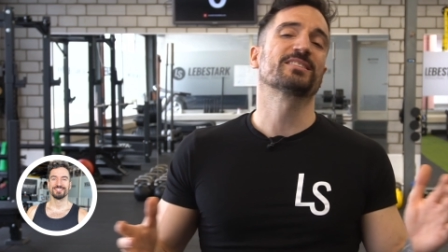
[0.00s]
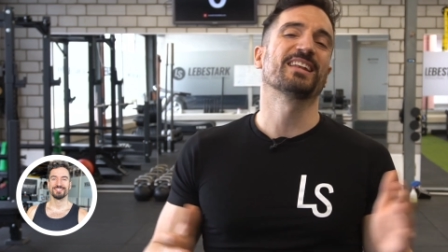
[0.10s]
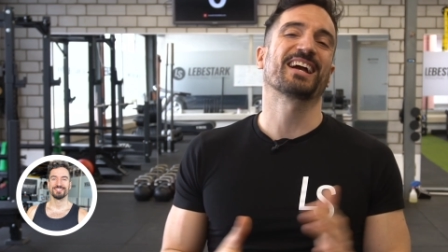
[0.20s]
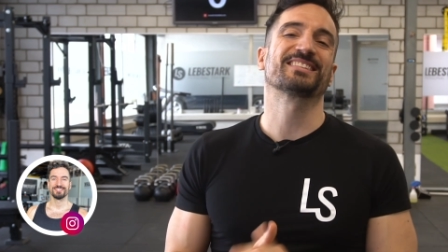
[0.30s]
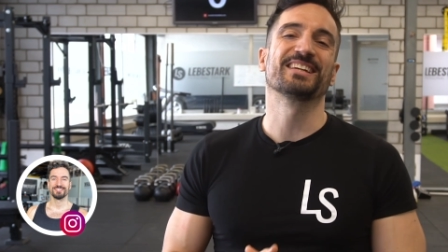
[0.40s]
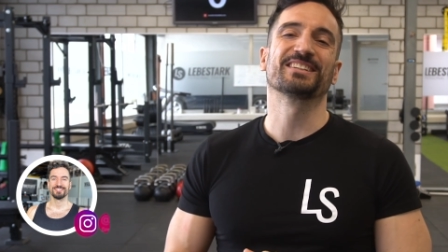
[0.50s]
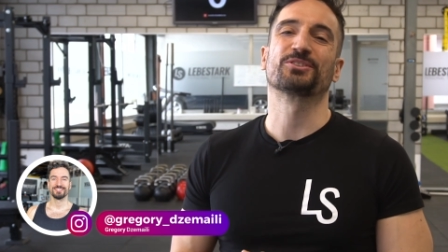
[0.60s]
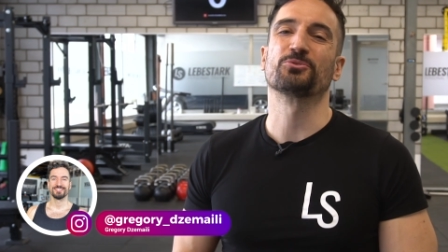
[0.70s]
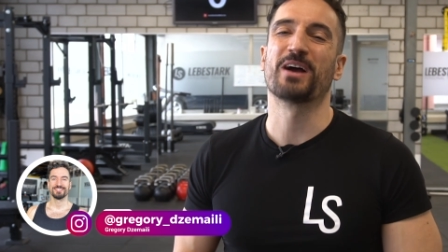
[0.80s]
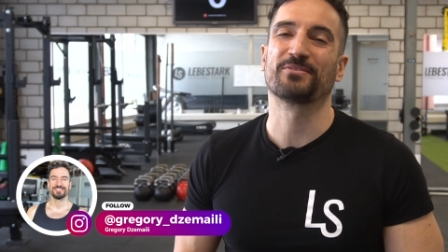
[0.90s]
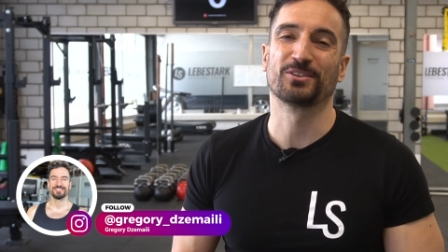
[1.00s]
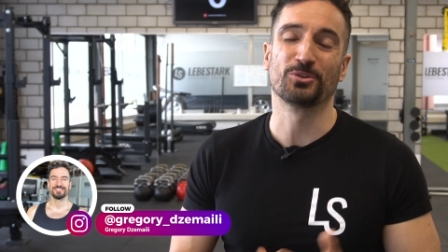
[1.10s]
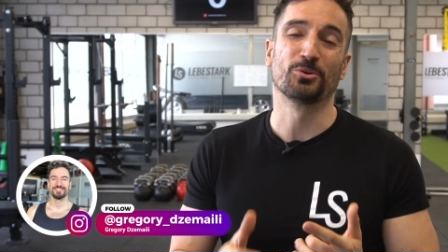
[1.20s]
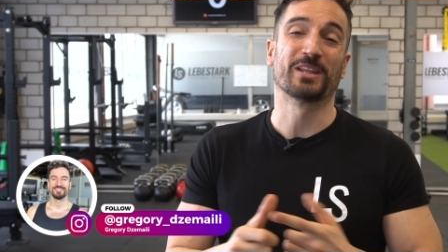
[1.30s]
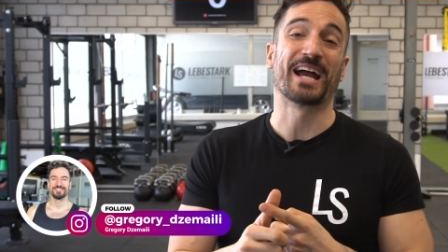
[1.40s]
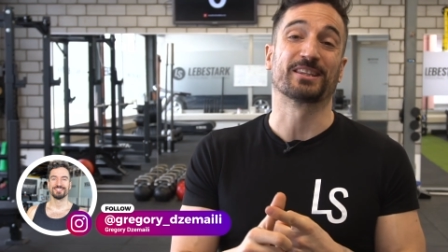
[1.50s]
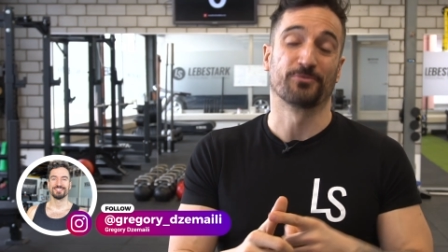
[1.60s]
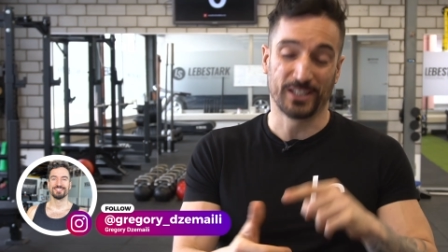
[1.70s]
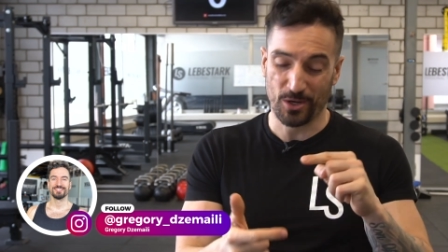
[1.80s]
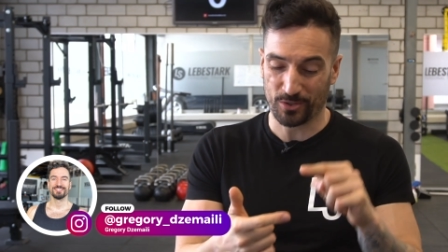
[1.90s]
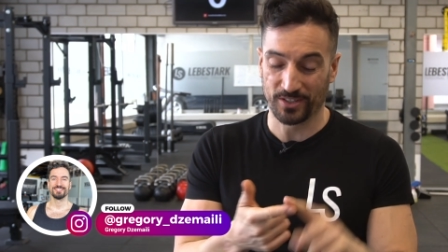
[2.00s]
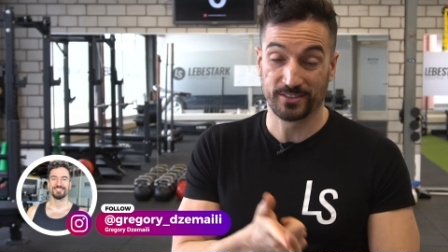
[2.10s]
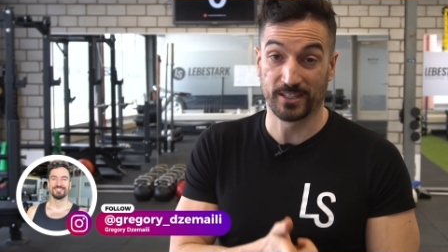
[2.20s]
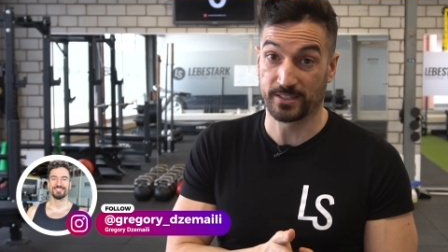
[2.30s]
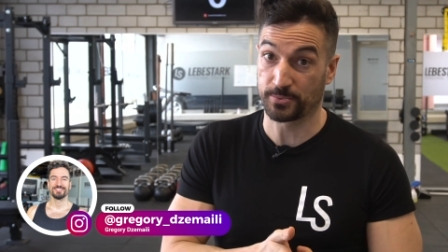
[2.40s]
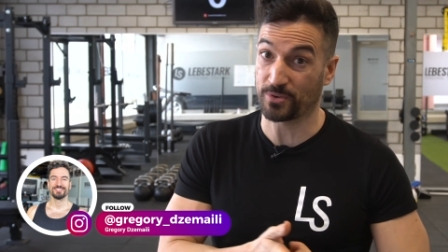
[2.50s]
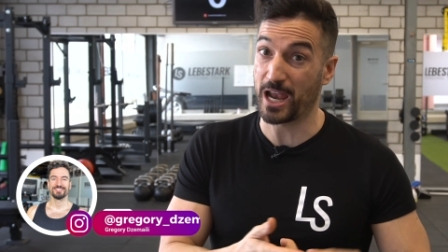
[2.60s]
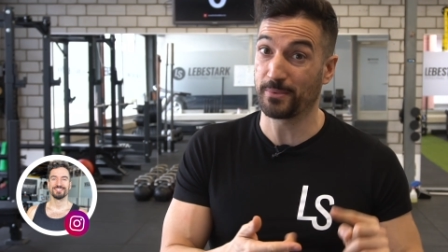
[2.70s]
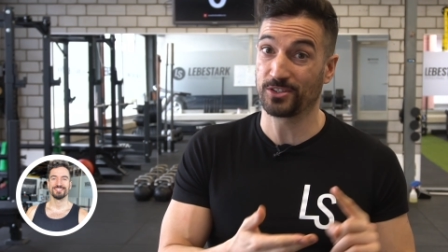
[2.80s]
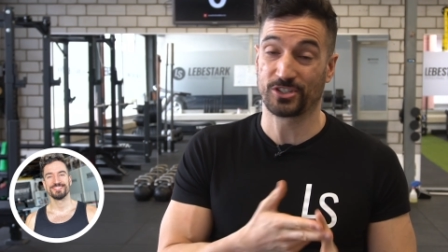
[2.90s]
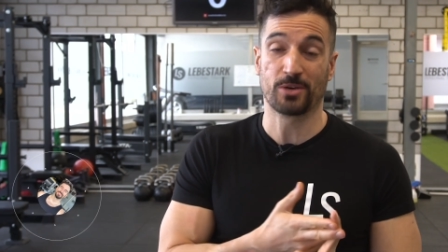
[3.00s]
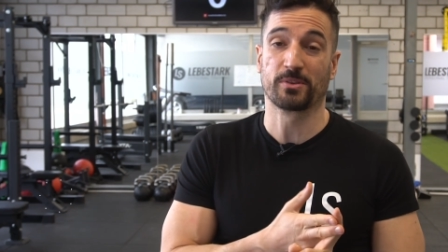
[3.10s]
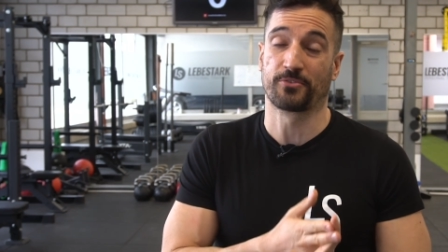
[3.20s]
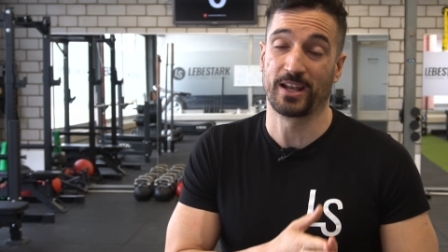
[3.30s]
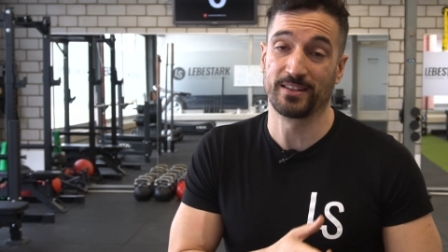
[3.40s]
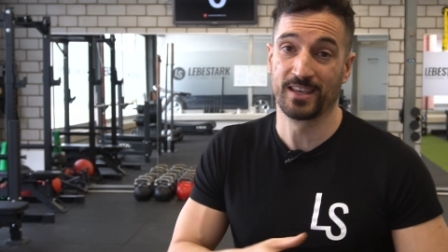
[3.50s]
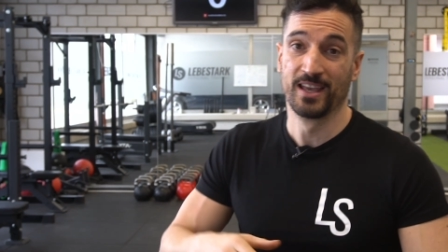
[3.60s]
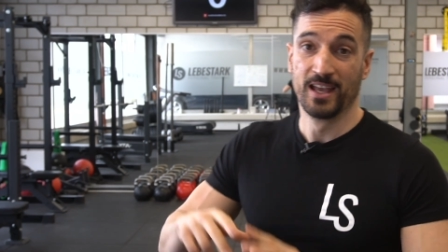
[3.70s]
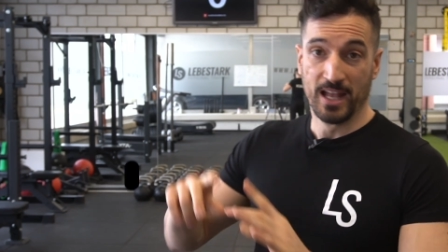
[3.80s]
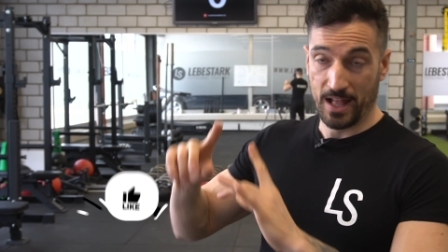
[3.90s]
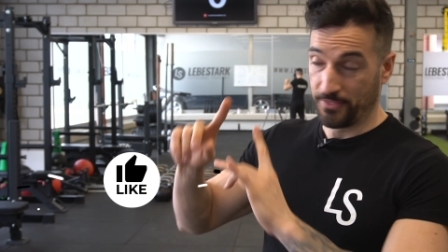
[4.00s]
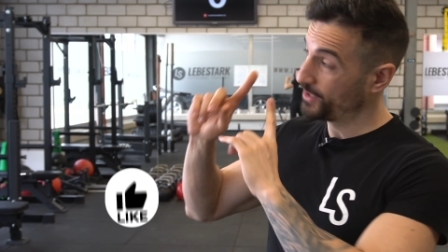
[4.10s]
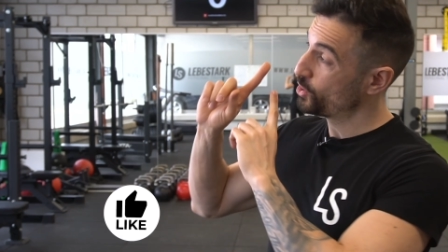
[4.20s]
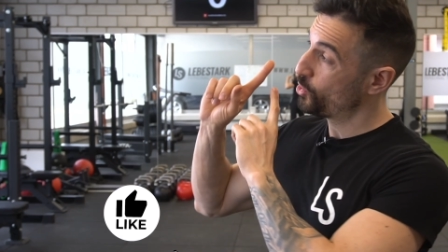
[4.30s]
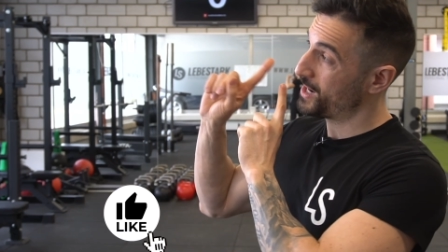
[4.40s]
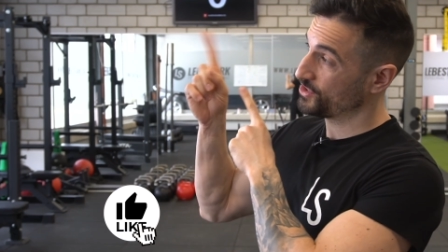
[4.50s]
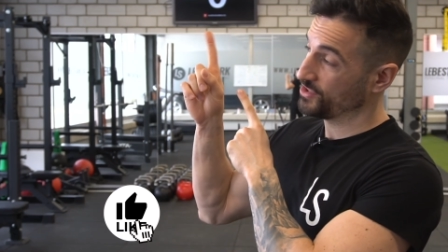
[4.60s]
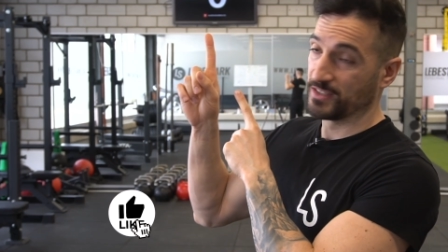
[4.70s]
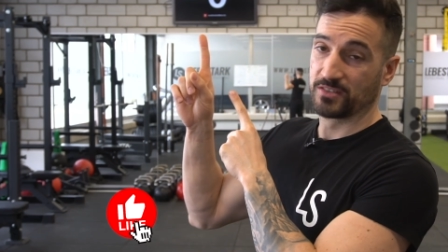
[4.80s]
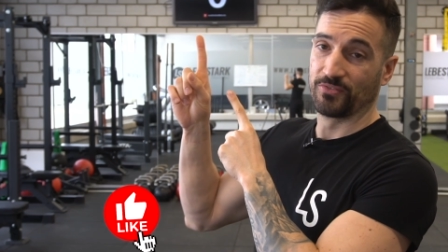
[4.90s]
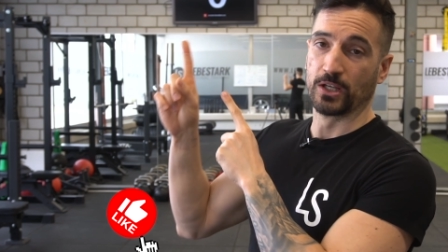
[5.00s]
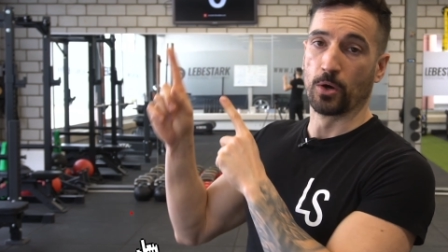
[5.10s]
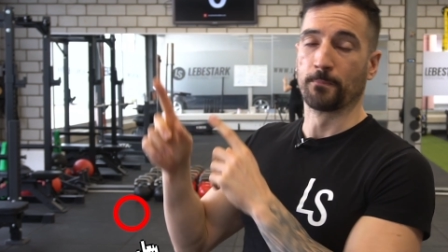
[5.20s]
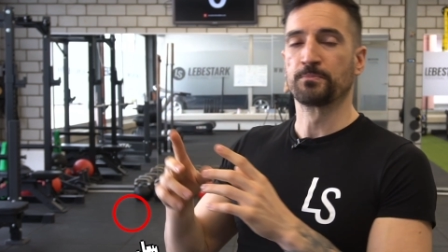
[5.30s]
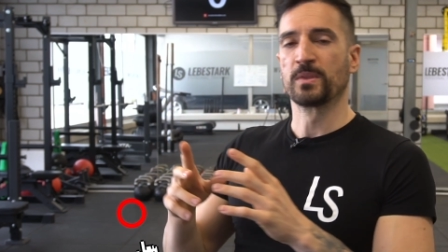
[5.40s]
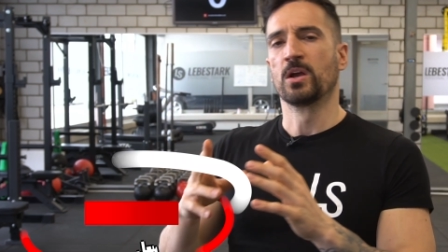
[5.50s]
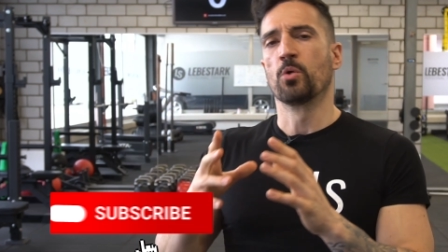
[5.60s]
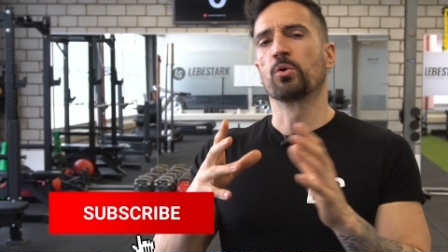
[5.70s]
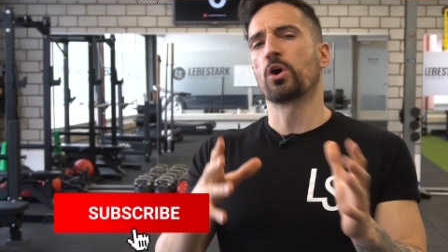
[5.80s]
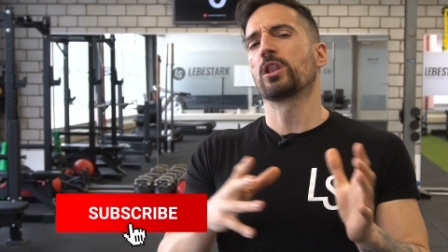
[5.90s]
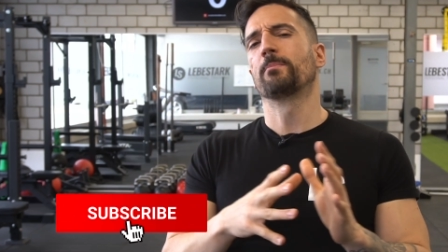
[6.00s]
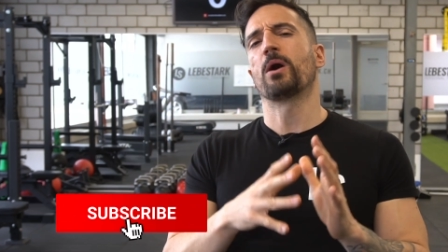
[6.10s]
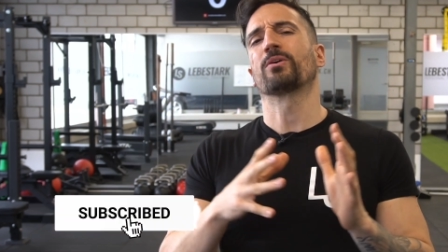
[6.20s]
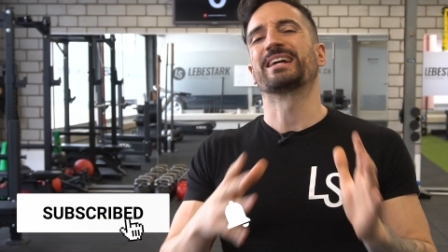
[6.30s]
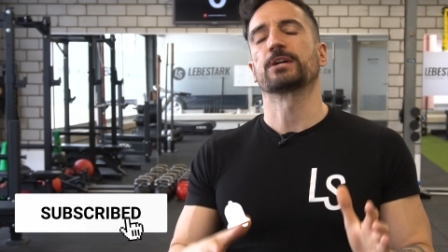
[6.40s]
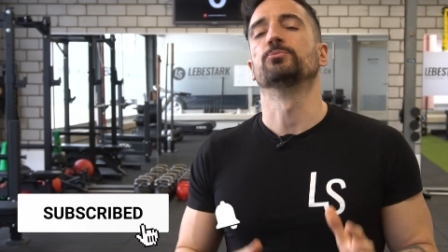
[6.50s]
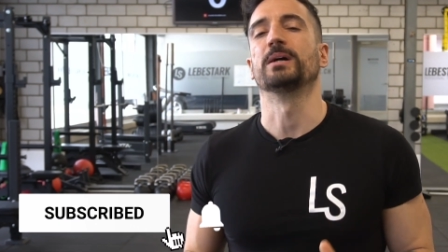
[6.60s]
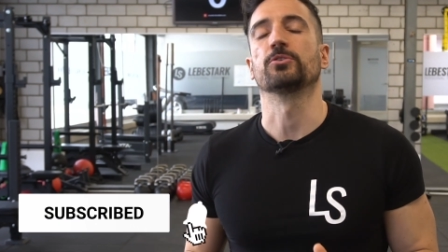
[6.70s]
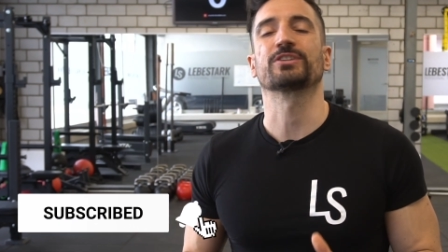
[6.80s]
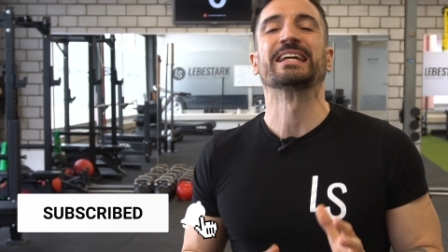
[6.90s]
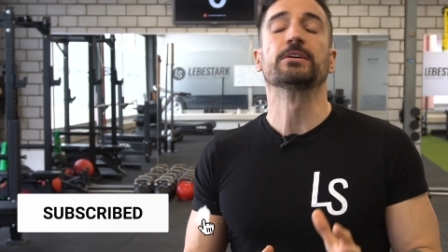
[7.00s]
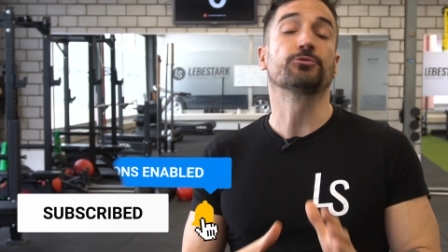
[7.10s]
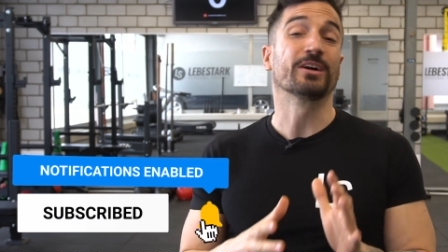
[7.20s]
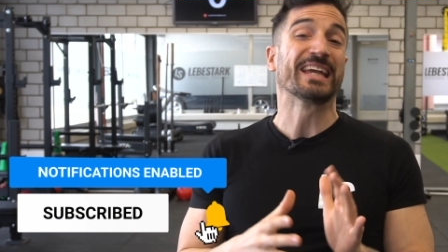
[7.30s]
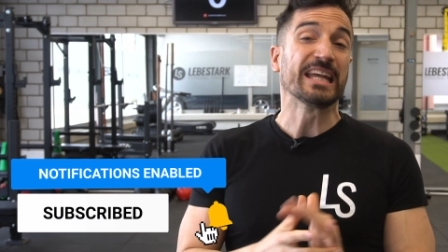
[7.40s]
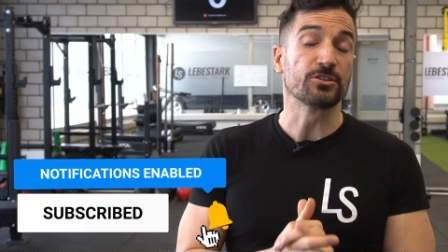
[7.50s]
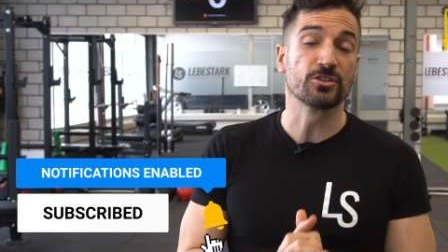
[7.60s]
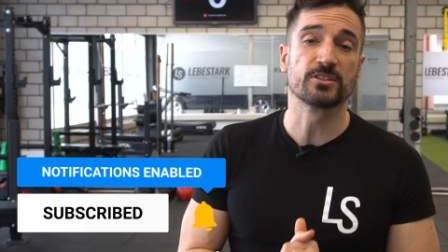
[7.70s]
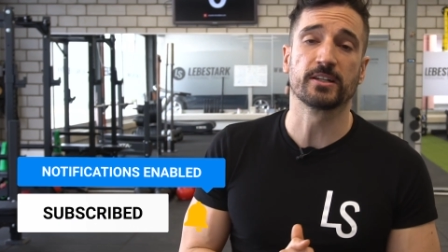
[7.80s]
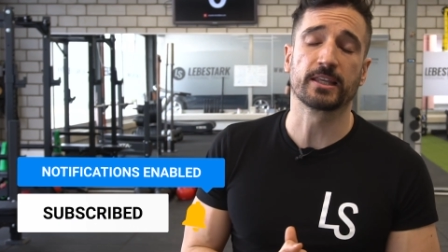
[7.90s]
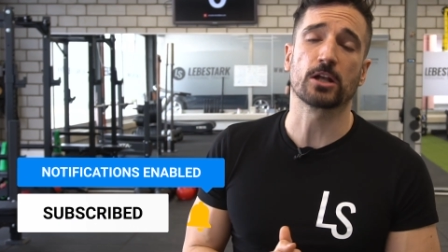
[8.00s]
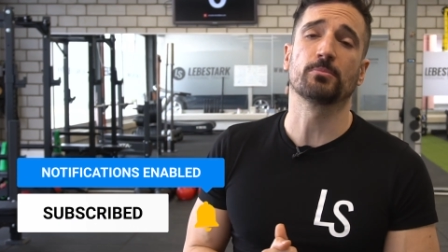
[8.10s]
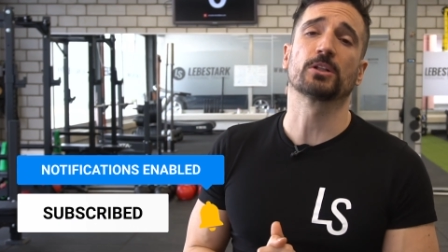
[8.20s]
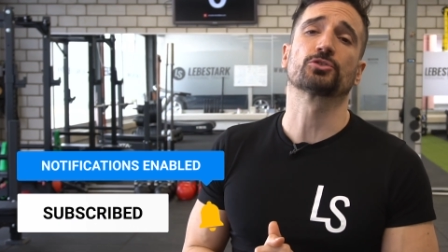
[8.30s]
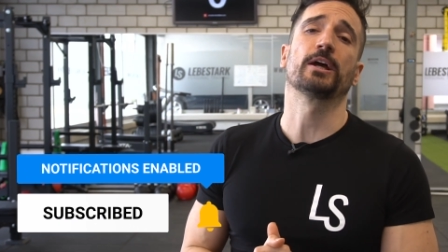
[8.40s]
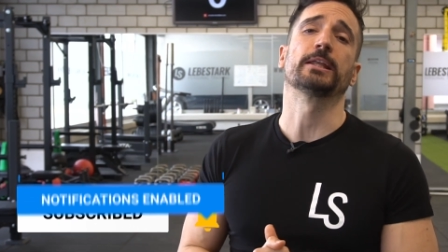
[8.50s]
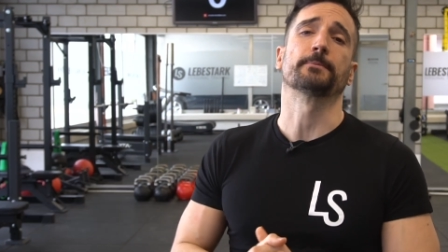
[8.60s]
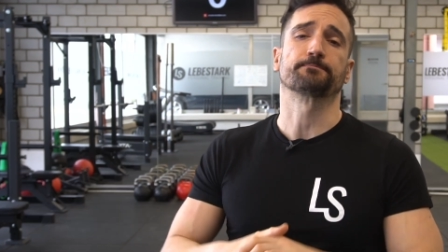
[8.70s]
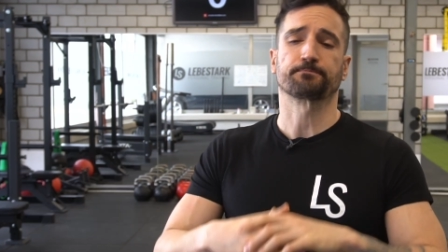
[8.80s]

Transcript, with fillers: the next thing that you have to do. Like the video, consider subscribing, share with a friend, and then go watch this video. We're all about kettlebells. And if you're interested in kettlebell training,